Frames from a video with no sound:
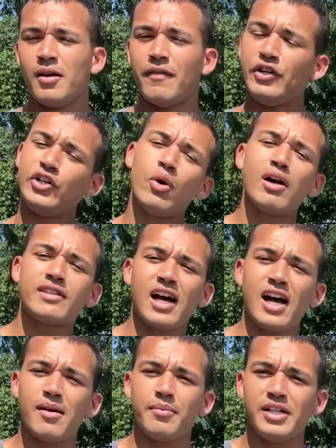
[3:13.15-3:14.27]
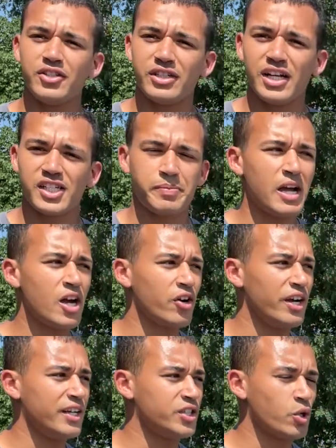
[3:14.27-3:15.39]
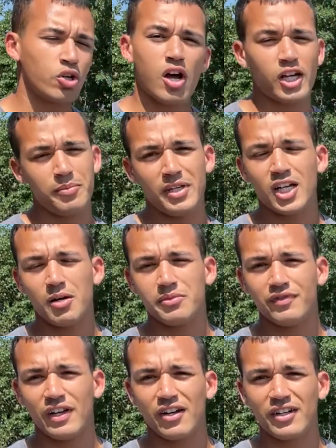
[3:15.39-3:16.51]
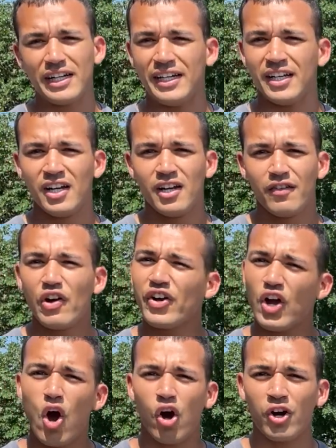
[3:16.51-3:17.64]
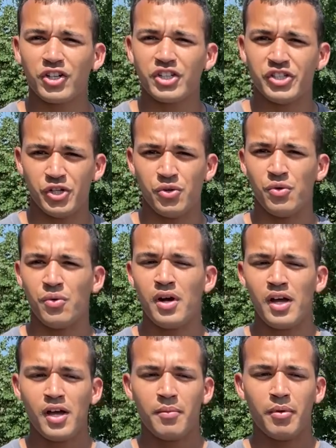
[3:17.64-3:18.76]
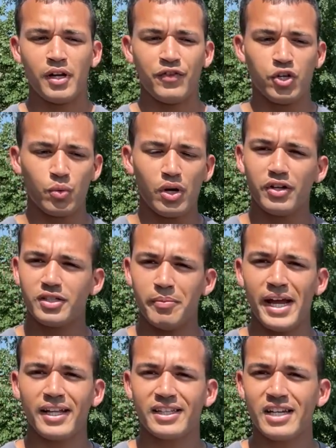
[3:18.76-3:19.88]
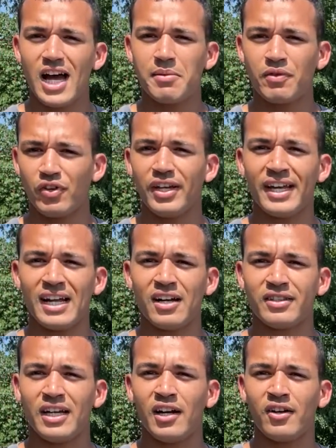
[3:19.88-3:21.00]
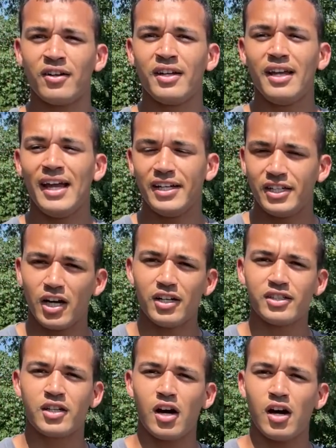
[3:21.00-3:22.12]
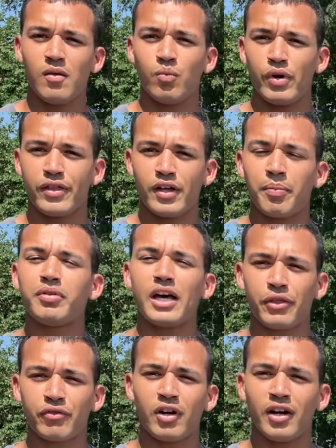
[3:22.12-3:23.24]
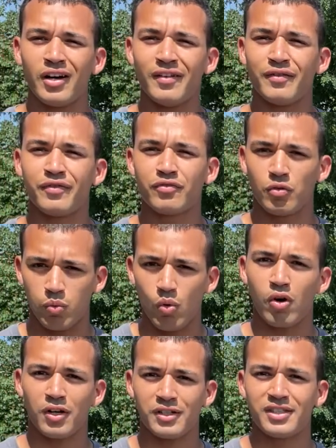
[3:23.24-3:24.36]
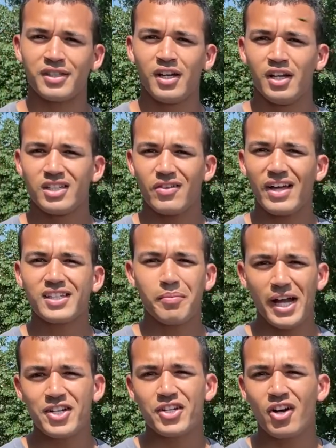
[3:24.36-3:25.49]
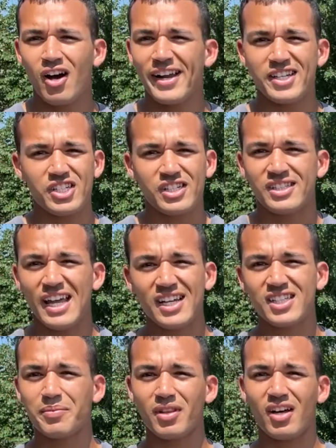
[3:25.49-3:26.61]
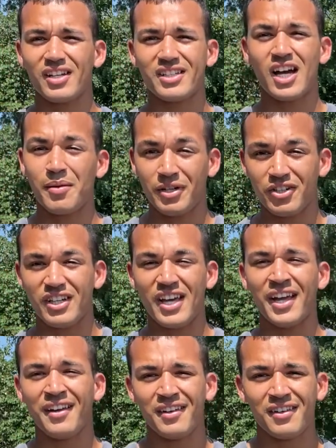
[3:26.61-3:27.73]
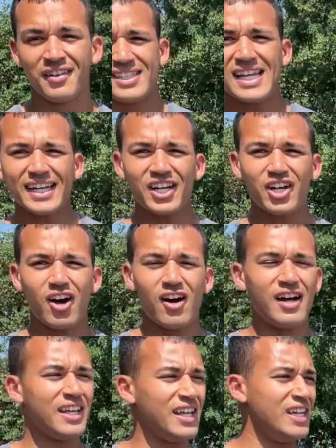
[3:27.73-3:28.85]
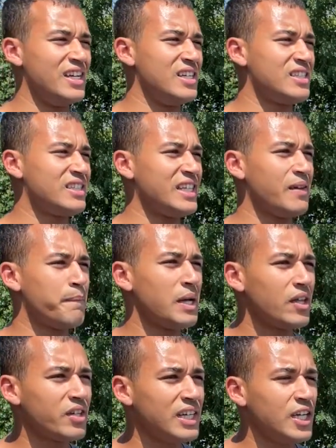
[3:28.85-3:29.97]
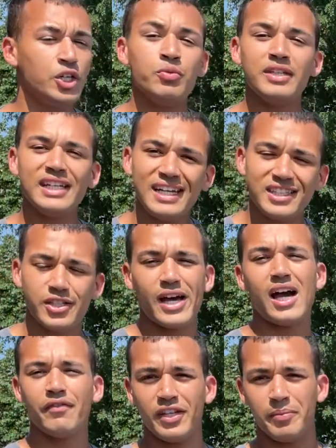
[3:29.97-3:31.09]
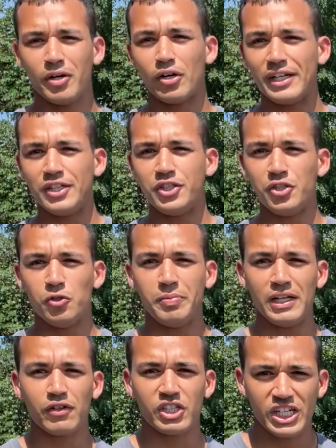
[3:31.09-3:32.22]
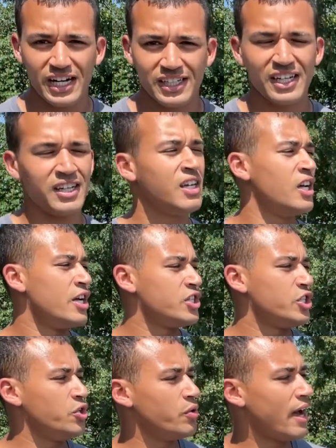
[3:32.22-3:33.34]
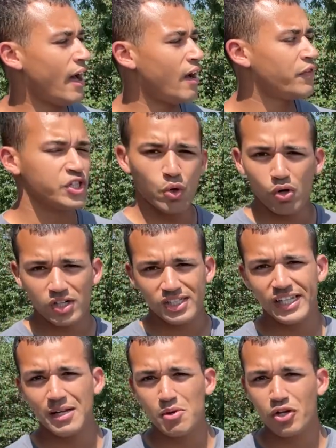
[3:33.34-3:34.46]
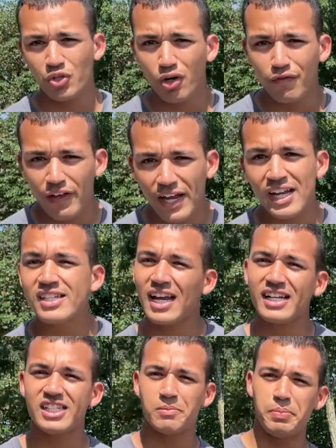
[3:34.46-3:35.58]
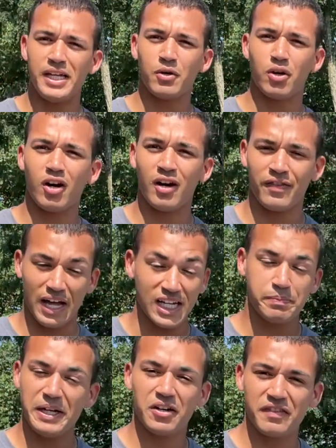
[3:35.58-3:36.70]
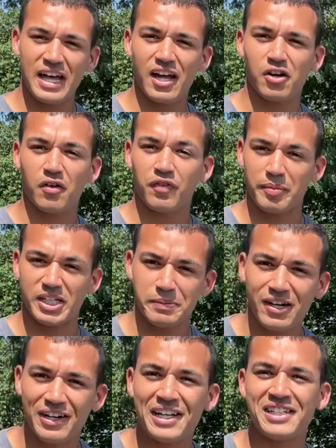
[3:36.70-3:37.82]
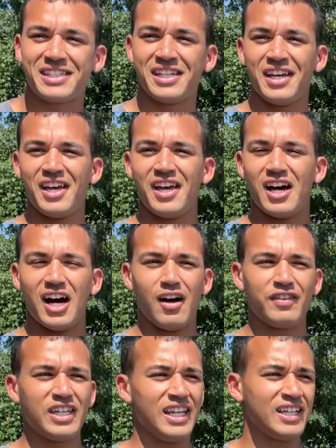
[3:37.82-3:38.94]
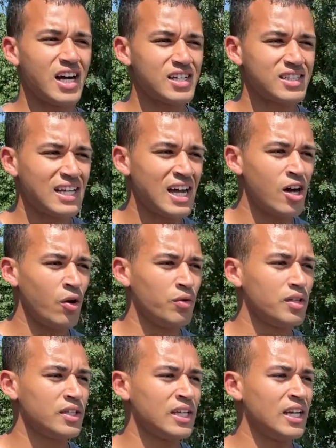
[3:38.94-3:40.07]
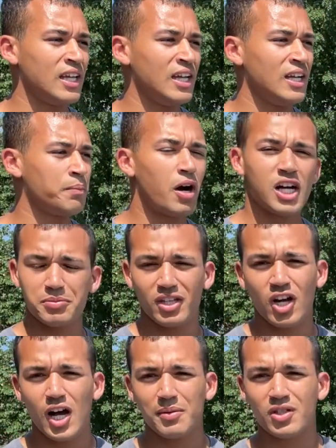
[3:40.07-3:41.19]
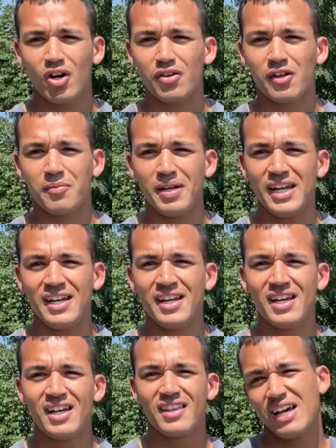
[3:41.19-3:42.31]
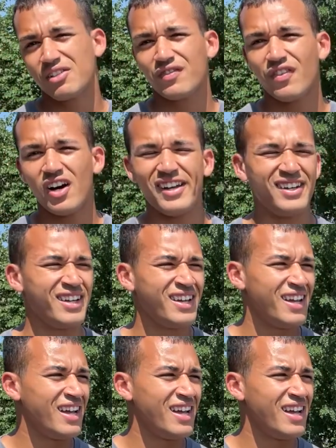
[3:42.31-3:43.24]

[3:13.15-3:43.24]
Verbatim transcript: If you don't have time in your day to spare, it, door knocking becomes very, very hard to do. But if you're willing to make the time and really get out there, it does come with a plethora of rewards. So that's a major con. It just takes up a lot of time in your day. The second con is the ability, you need to have the ability to be rejected, to have the door slammed on your face. And I speak on, I speak on that from experience of getting cussed out, getting possibly the cops called on me. That was fun.